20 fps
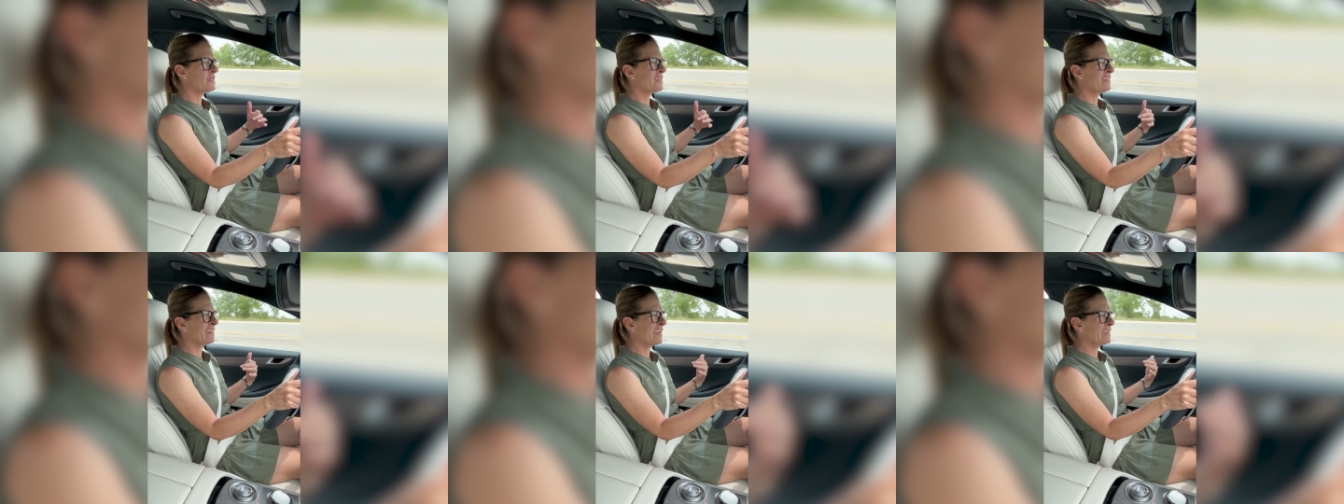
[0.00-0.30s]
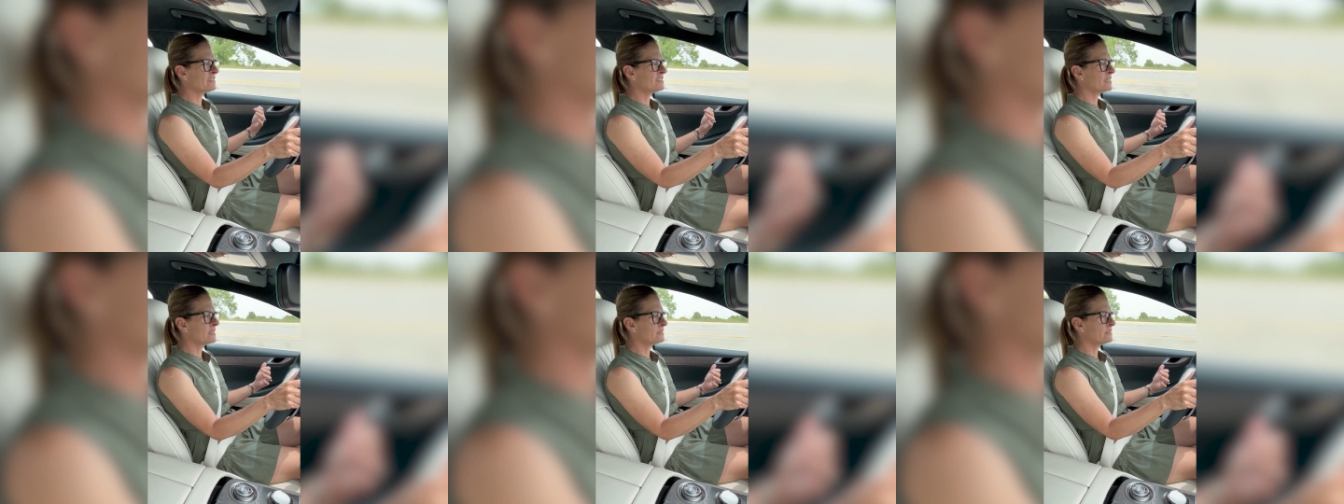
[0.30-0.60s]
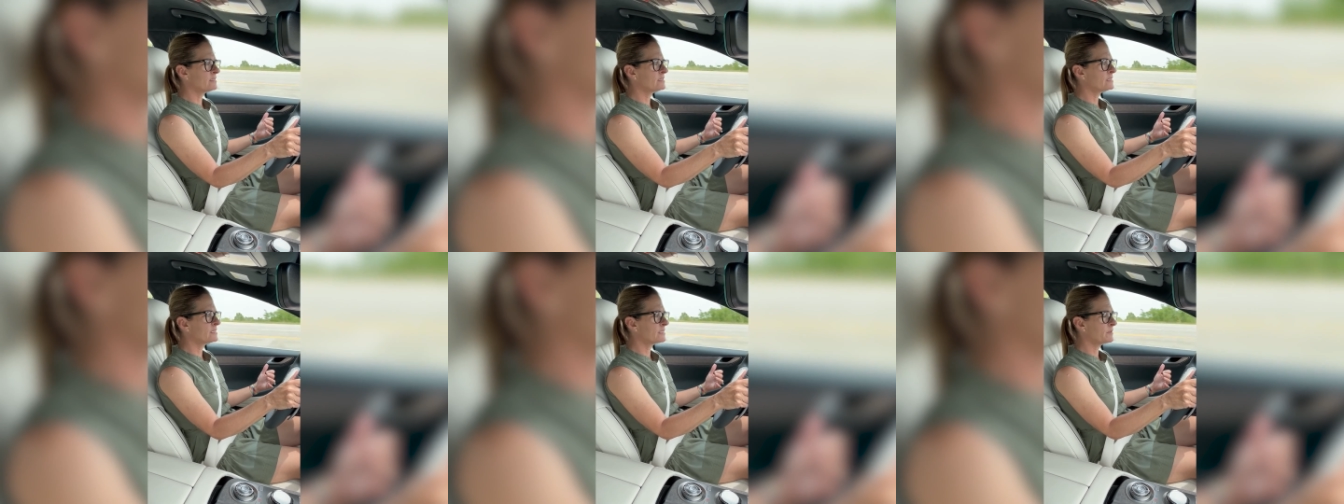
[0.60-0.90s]
and that
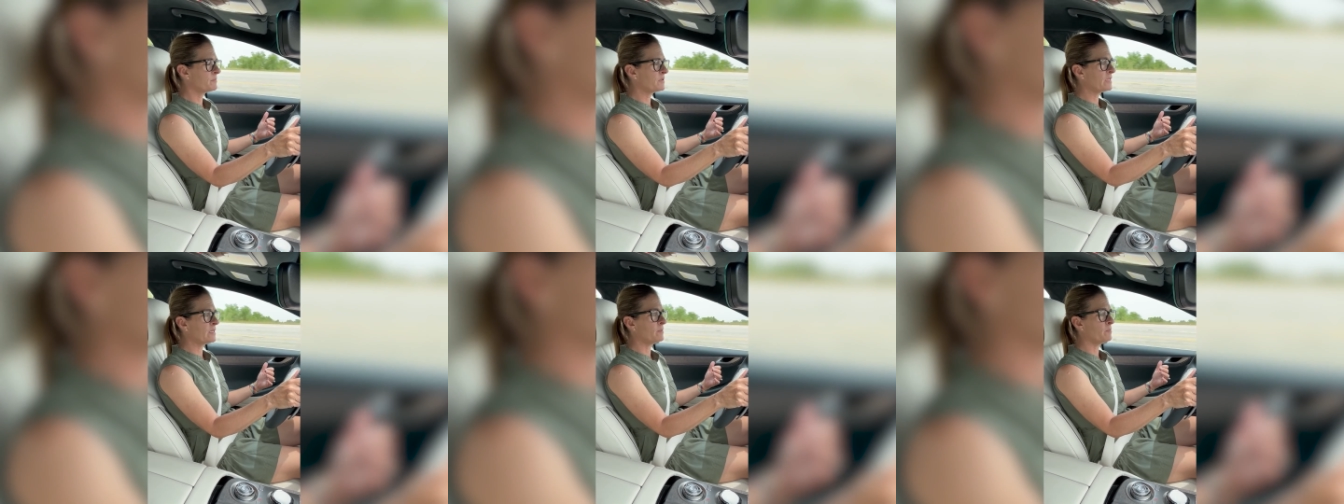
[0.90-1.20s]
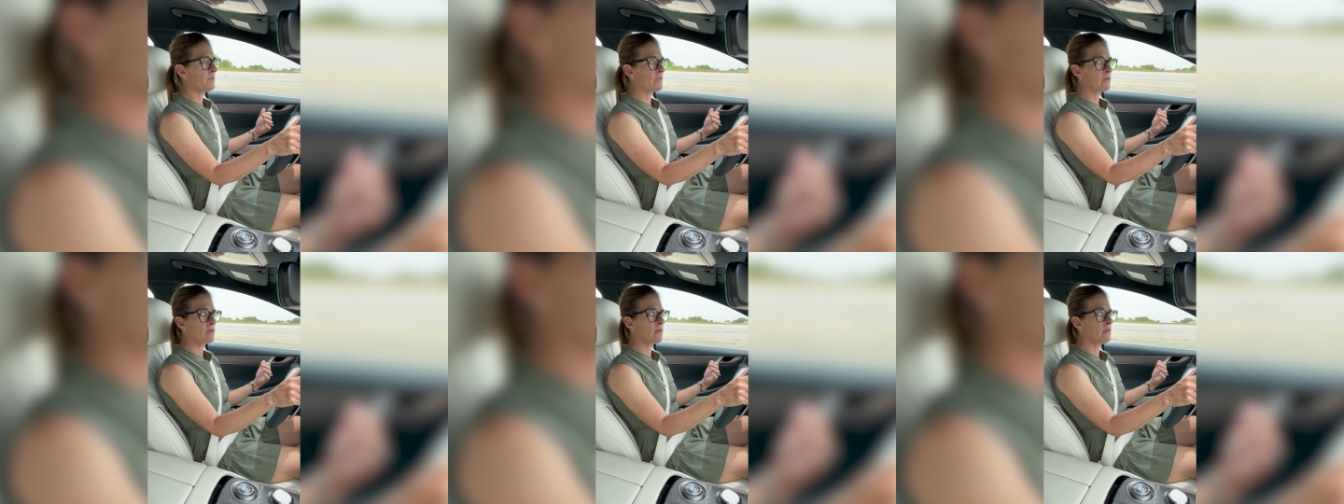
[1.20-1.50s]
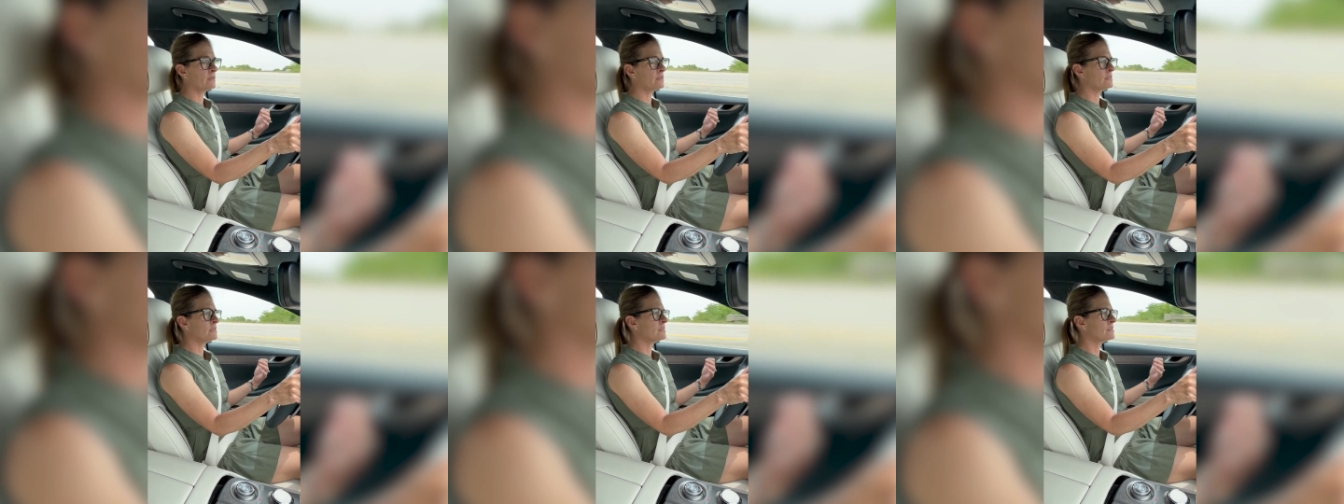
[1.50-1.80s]
tends to be
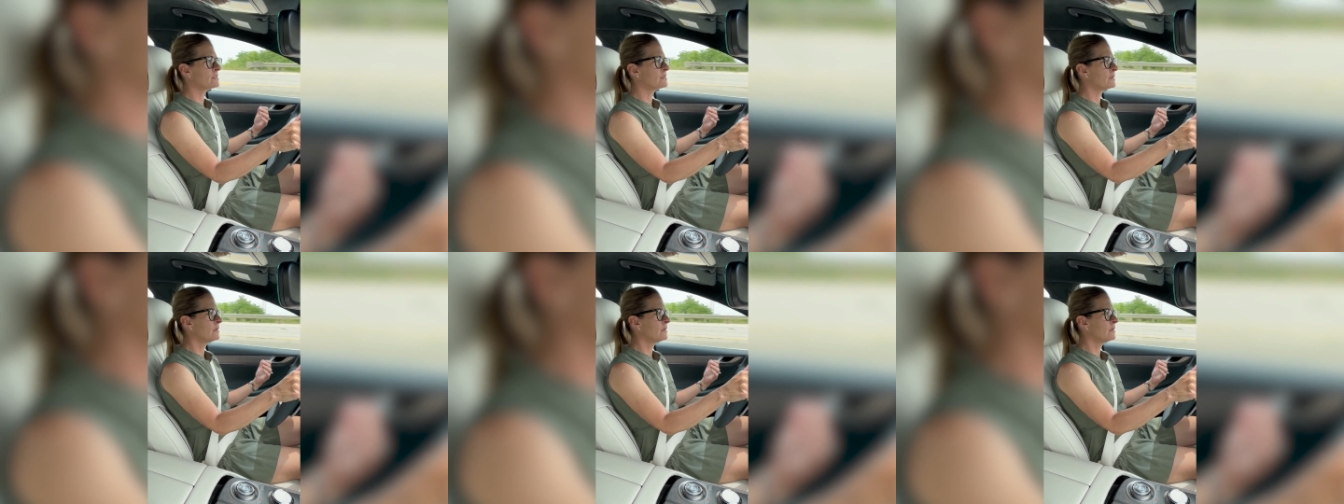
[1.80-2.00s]
because